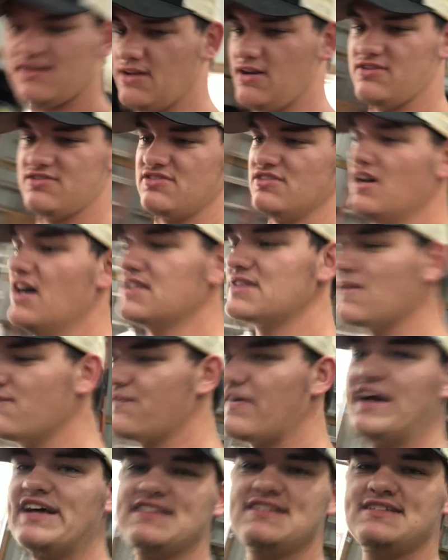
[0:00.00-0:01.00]
And there's nothing
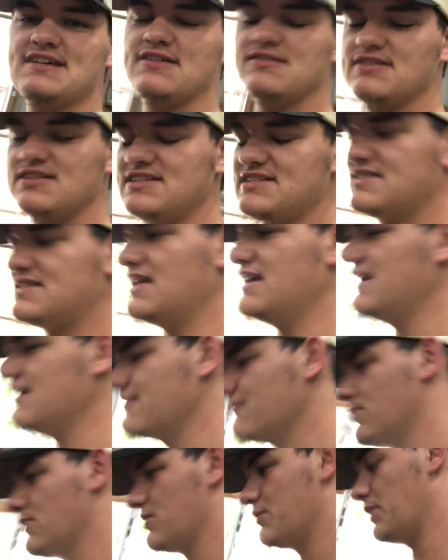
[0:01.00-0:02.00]
fancy on this thing.
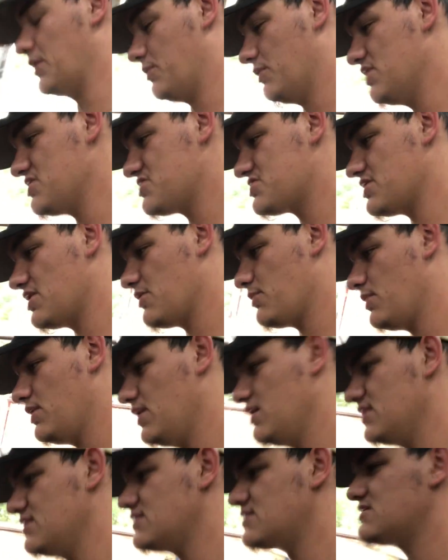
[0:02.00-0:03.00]
We wish there
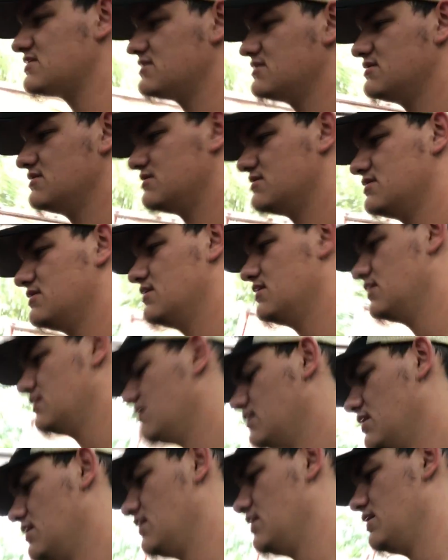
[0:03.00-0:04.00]
was,
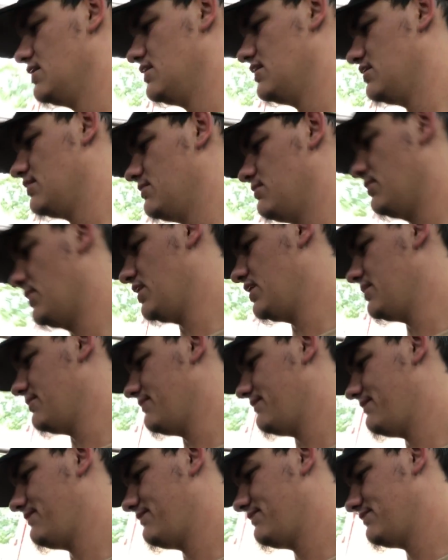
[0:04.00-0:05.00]
but
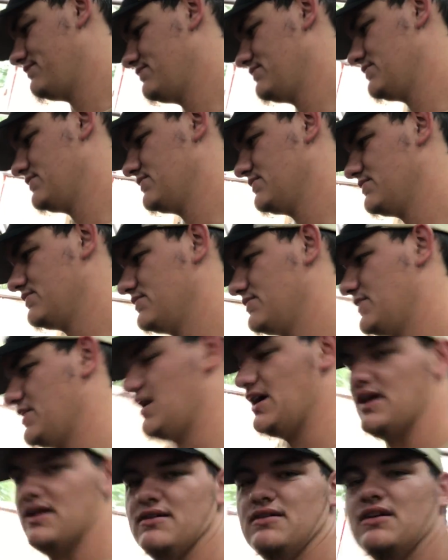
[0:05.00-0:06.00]

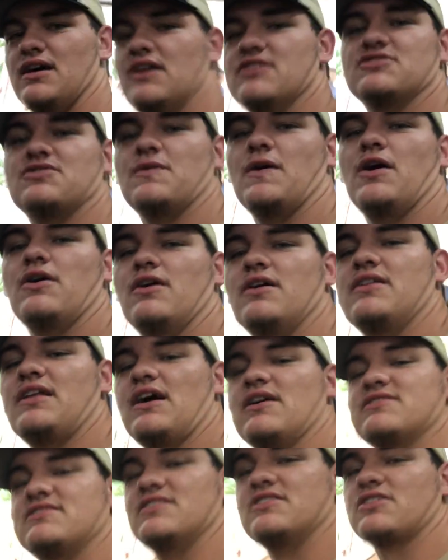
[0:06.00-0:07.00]
it was the rear end that
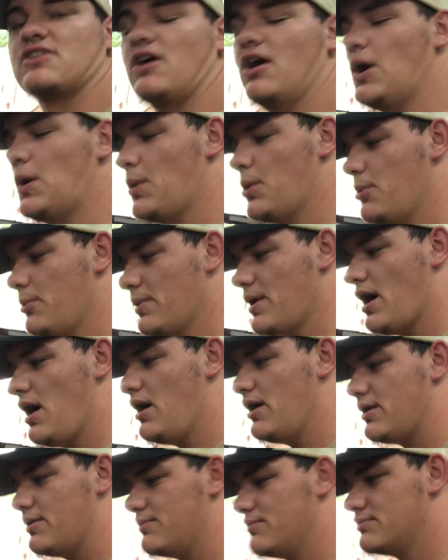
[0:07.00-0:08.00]
was in the car when we
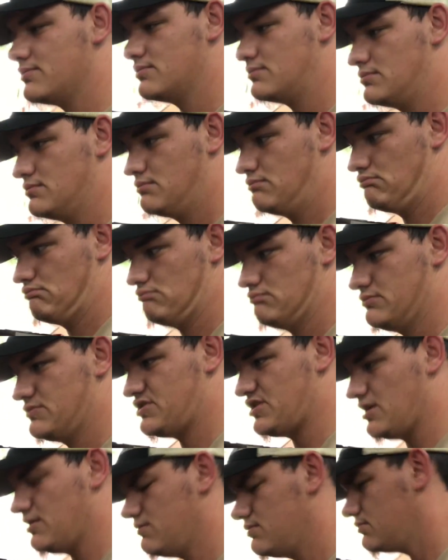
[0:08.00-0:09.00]
got it.
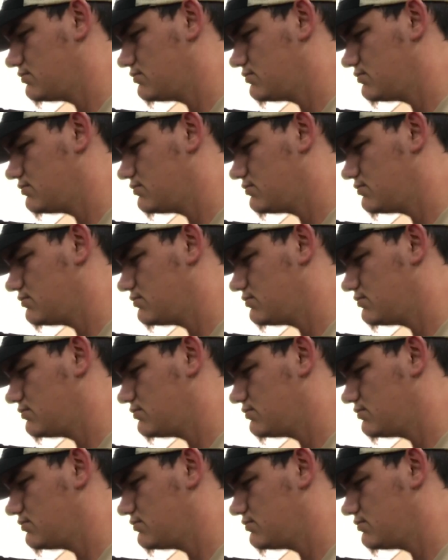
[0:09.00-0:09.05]
So